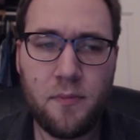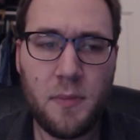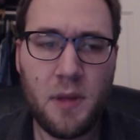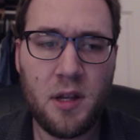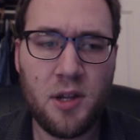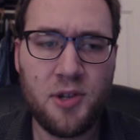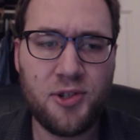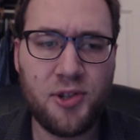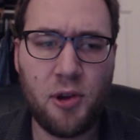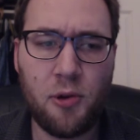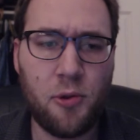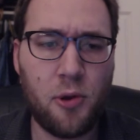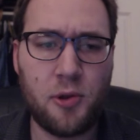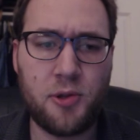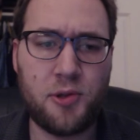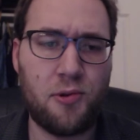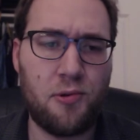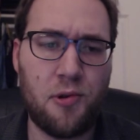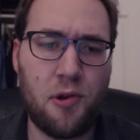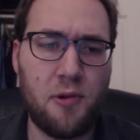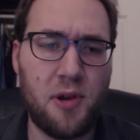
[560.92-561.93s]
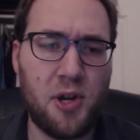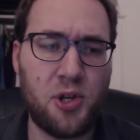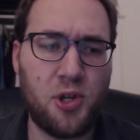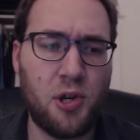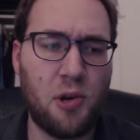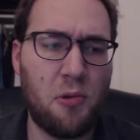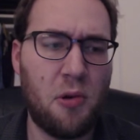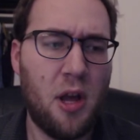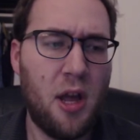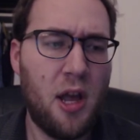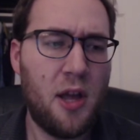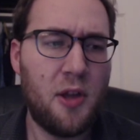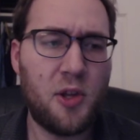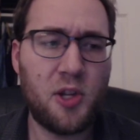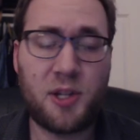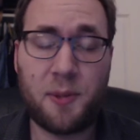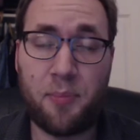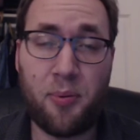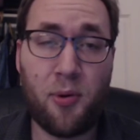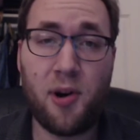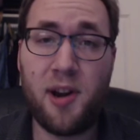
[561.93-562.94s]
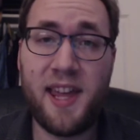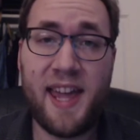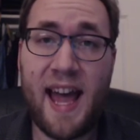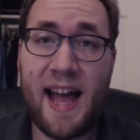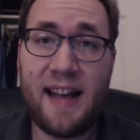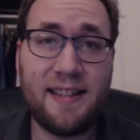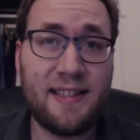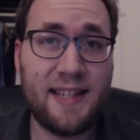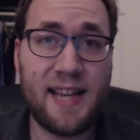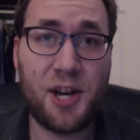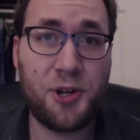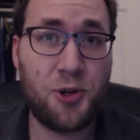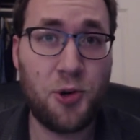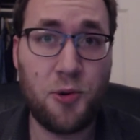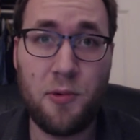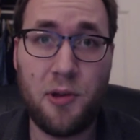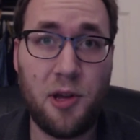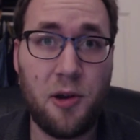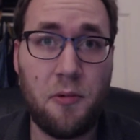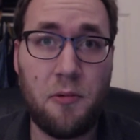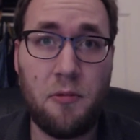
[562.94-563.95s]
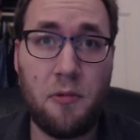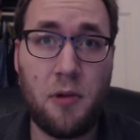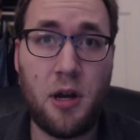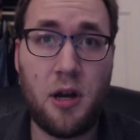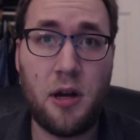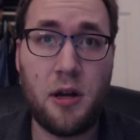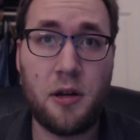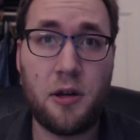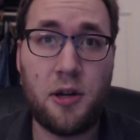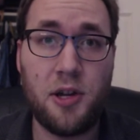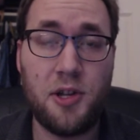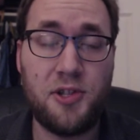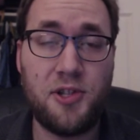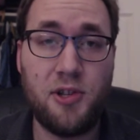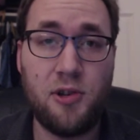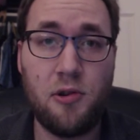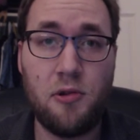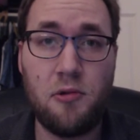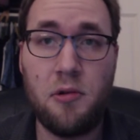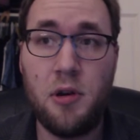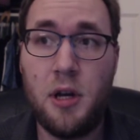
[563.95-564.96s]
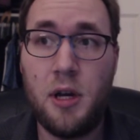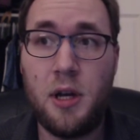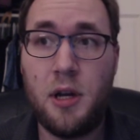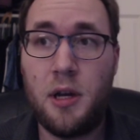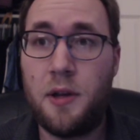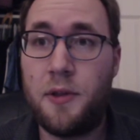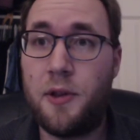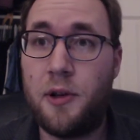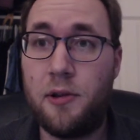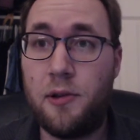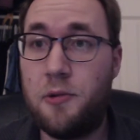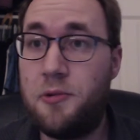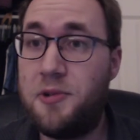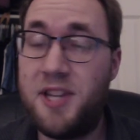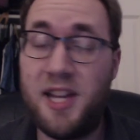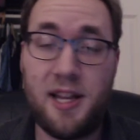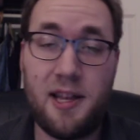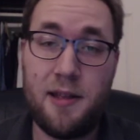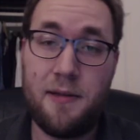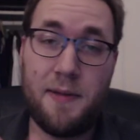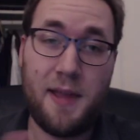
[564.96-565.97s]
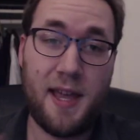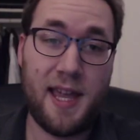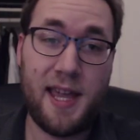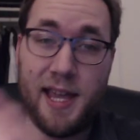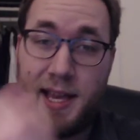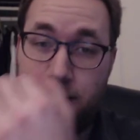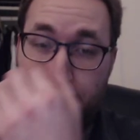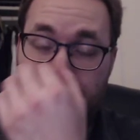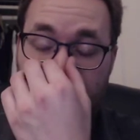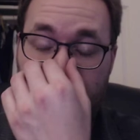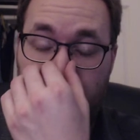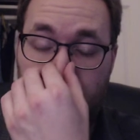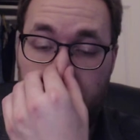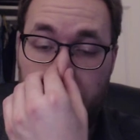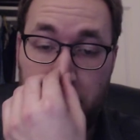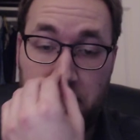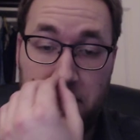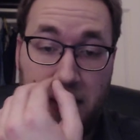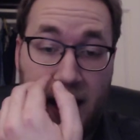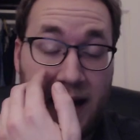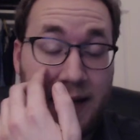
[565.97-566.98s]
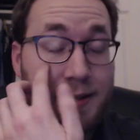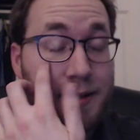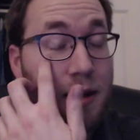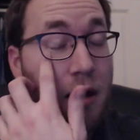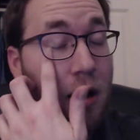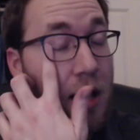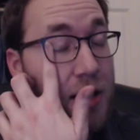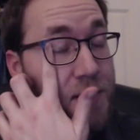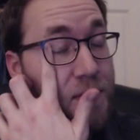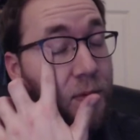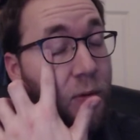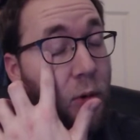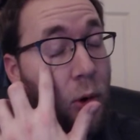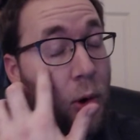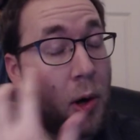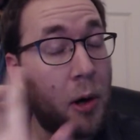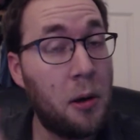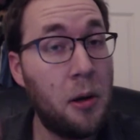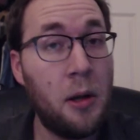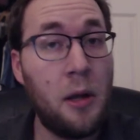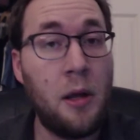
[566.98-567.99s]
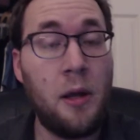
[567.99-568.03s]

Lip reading: so those are no issue. The supporting cast is actually really good too. The lieutenant that he has the hots for,